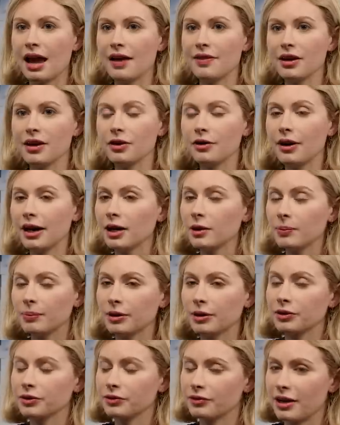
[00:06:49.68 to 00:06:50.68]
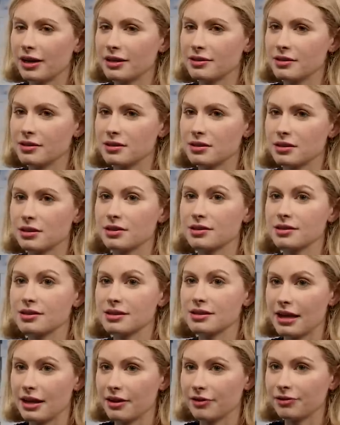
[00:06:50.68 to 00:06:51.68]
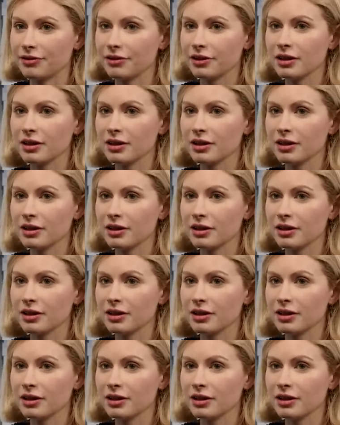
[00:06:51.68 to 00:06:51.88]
and they know how to build devices that are safe.